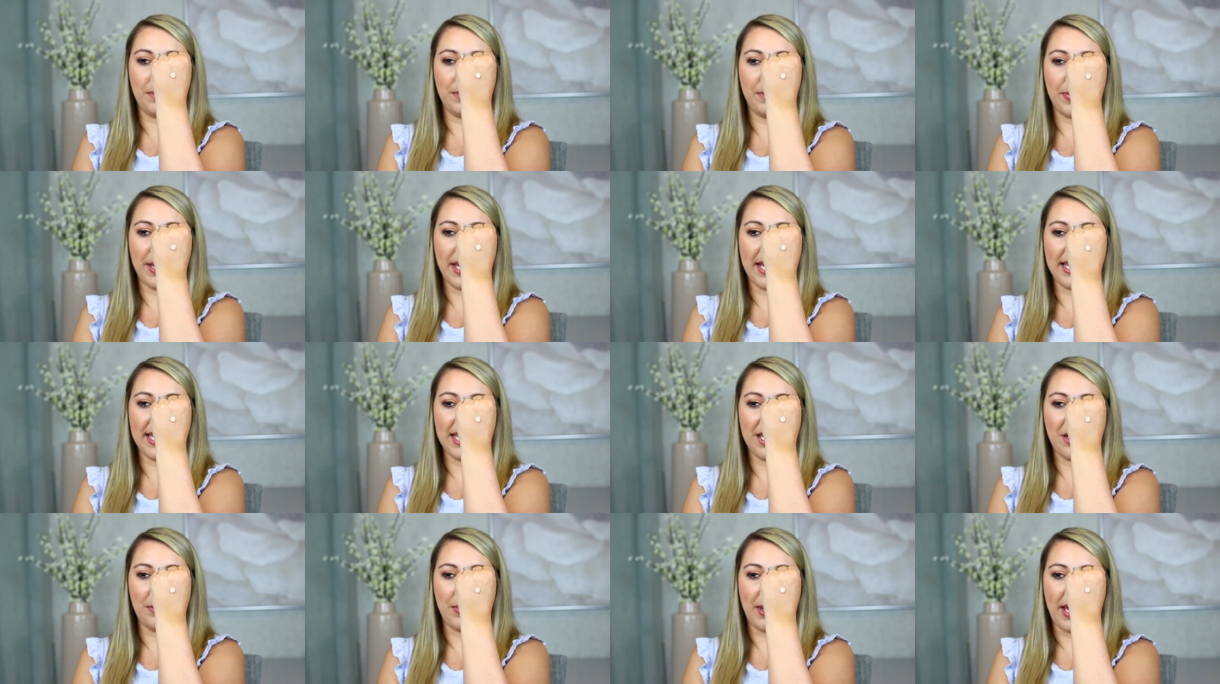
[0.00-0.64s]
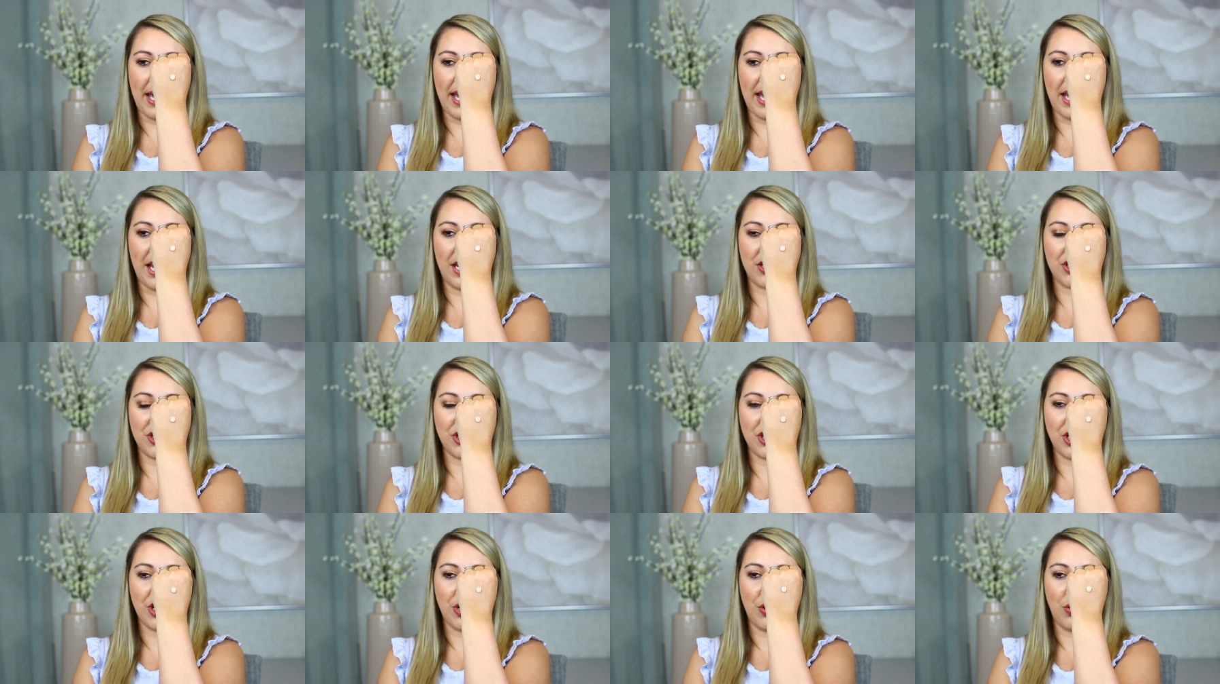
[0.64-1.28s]
pinky
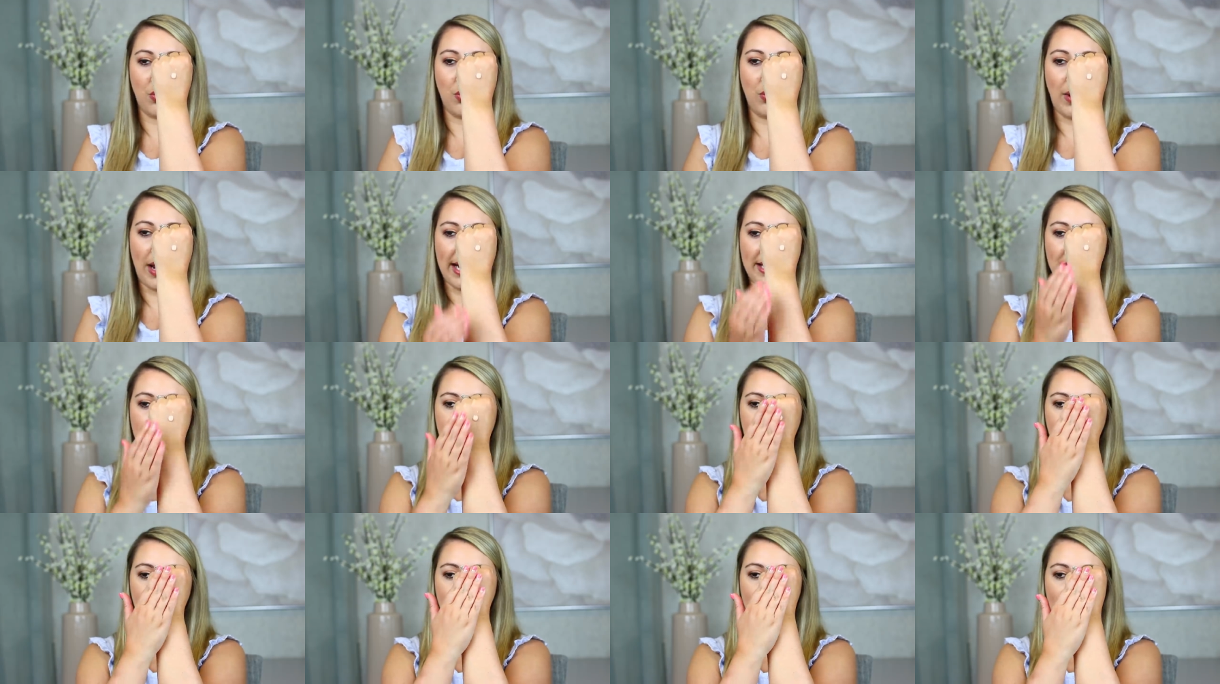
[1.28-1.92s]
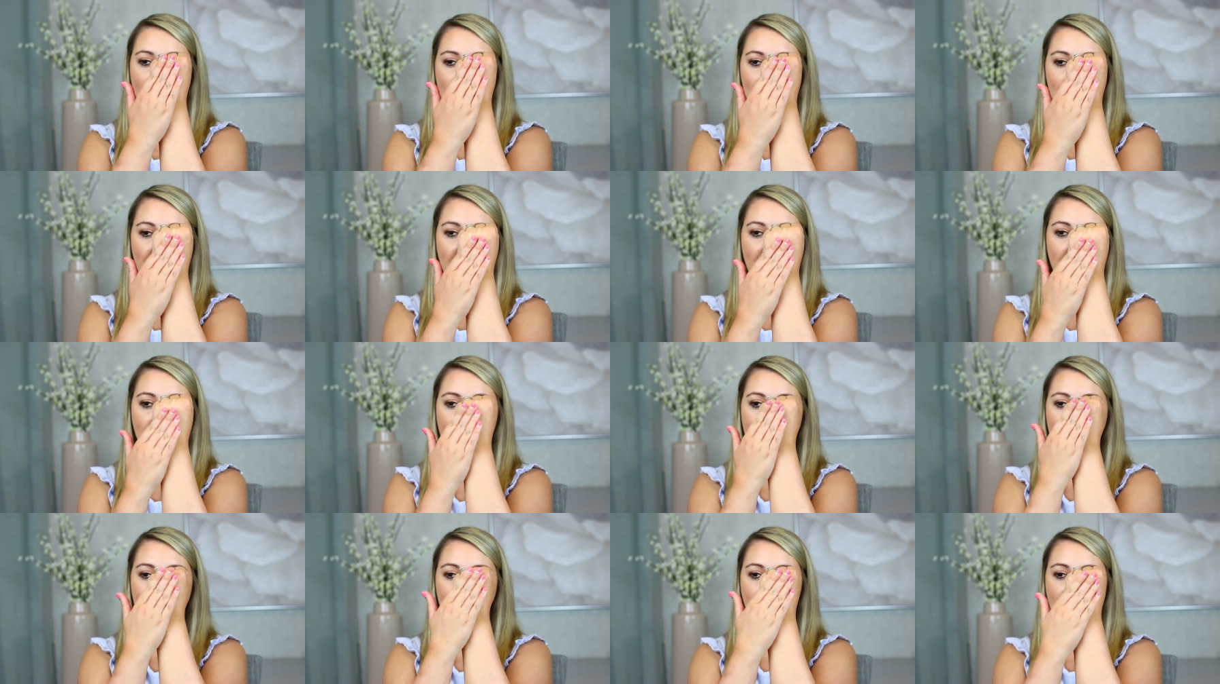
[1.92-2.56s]
beige white
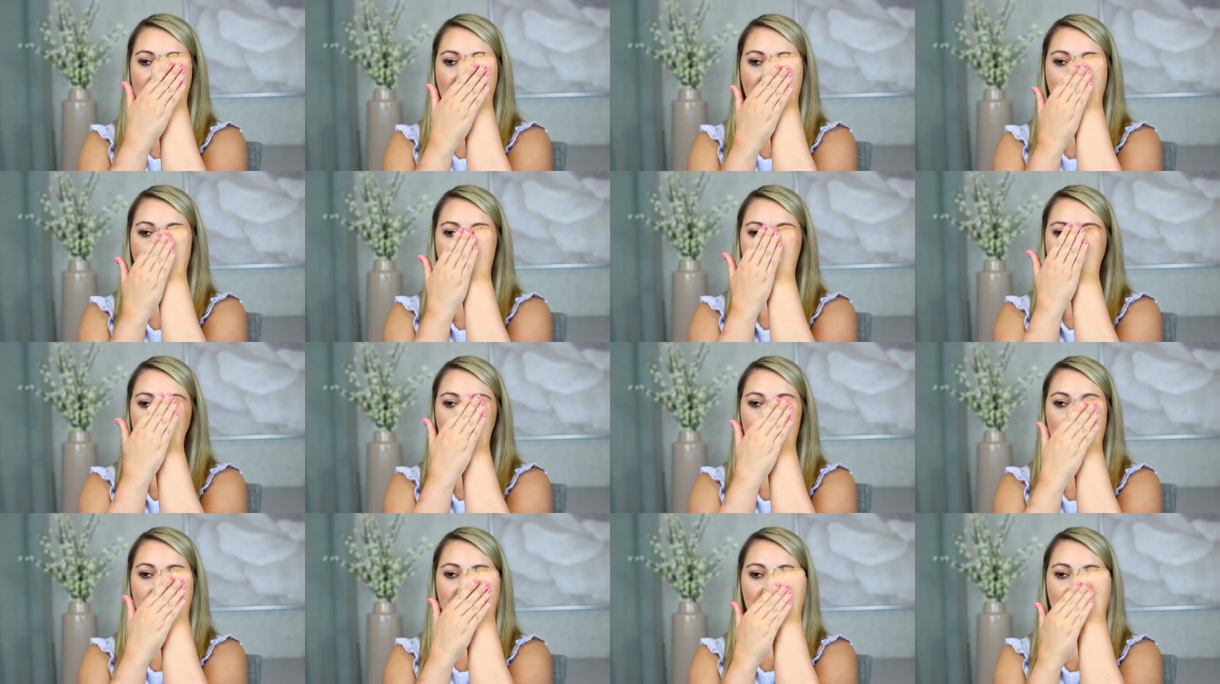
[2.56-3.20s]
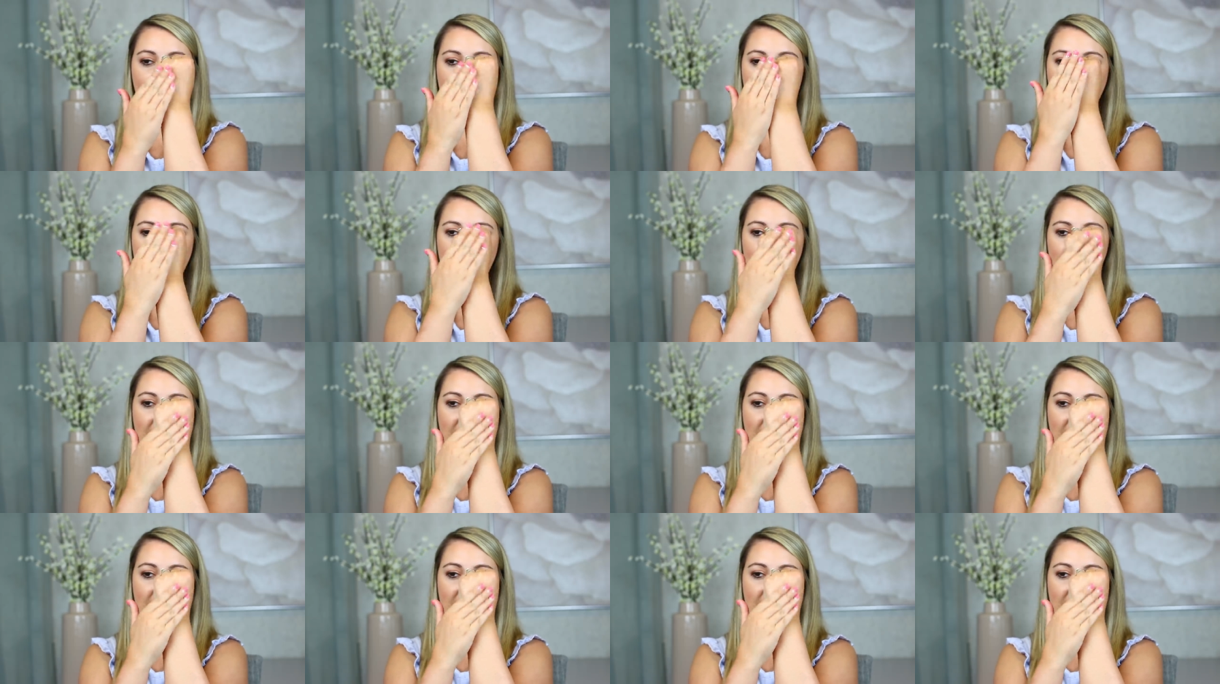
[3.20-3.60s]
primer, and when you smooth it into